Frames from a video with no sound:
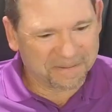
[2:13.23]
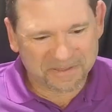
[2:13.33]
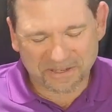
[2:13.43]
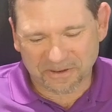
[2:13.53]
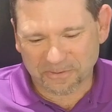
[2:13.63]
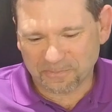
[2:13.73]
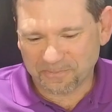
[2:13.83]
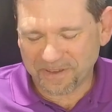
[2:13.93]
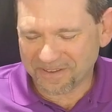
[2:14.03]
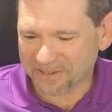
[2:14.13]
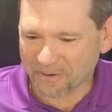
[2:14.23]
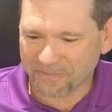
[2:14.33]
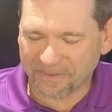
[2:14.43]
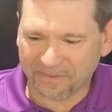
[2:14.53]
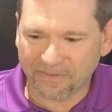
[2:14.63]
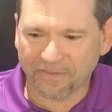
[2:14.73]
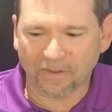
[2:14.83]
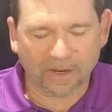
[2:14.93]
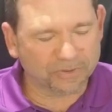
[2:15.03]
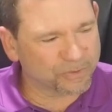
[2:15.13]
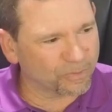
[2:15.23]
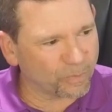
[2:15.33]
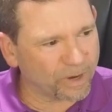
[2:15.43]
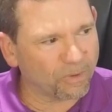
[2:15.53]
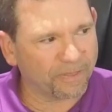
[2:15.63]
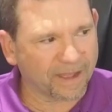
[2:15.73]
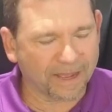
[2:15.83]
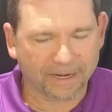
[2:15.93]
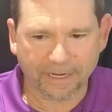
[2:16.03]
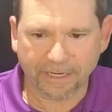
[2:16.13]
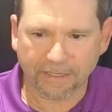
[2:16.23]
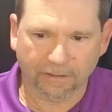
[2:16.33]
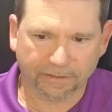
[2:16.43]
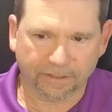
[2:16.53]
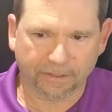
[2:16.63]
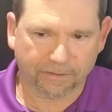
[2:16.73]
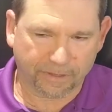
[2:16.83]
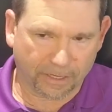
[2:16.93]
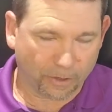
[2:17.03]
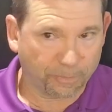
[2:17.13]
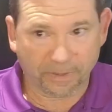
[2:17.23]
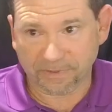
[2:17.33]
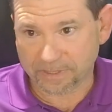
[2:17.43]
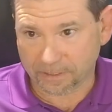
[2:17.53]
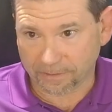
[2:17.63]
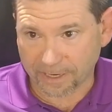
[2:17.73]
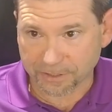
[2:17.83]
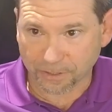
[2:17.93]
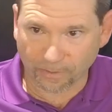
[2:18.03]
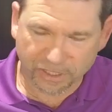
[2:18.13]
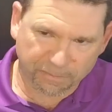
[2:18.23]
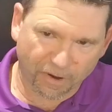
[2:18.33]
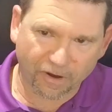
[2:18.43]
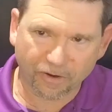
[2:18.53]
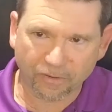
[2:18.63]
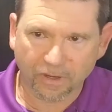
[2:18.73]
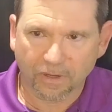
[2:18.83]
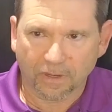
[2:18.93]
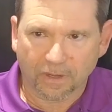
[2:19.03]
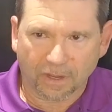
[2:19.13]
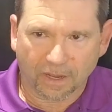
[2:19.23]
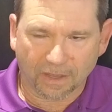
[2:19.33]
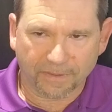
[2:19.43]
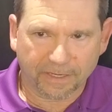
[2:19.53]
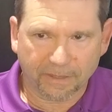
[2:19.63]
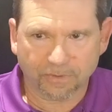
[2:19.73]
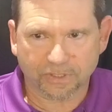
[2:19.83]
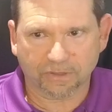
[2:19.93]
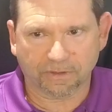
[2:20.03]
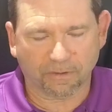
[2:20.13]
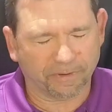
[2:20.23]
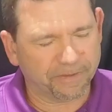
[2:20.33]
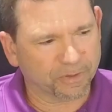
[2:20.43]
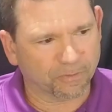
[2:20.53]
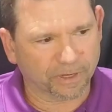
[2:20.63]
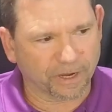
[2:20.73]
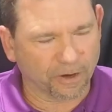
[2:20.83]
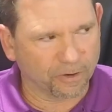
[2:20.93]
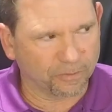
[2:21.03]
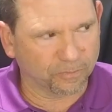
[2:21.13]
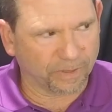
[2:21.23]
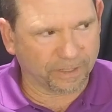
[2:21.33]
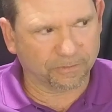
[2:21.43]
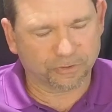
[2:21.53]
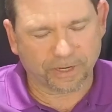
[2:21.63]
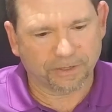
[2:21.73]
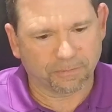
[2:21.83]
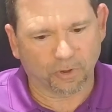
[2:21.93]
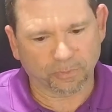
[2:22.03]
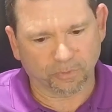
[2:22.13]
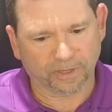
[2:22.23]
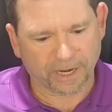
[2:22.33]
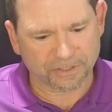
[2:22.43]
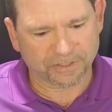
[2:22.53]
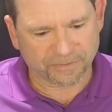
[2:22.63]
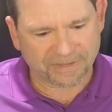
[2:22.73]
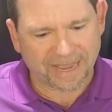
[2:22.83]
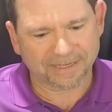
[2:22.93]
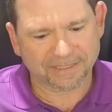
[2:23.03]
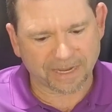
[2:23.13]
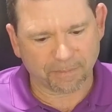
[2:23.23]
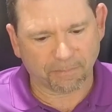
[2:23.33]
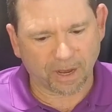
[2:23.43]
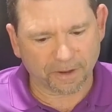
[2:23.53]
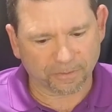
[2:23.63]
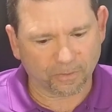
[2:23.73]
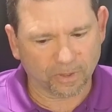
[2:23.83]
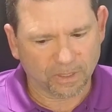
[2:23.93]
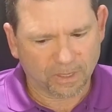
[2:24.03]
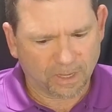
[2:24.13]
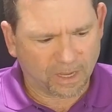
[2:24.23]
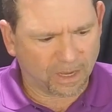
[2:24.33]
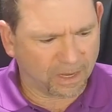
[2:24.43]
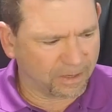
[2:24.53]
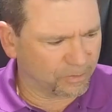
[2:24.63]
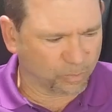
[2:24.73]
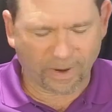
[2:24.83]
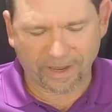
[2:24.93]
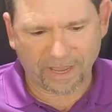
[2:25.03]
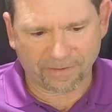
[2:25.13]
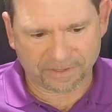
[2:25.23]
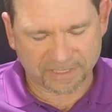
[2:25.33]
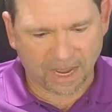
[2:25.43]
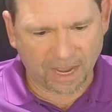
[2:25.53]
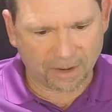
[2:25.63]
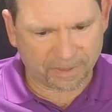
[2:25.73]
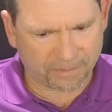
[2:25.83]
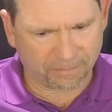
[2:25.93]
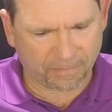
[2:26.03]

So he was doing well with that. He looked at, opened up a second location in Greensboro, and then he was either going to go try to do multiple locations of that type model, and it was way ahead of his time.